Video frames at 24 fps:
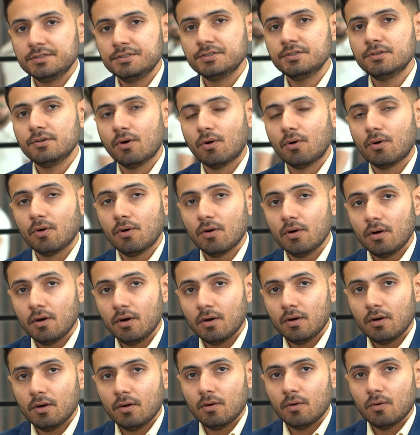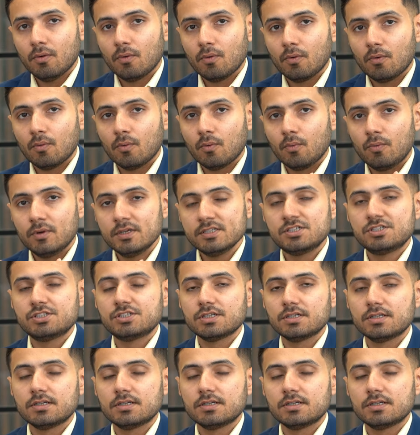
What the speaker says: you know which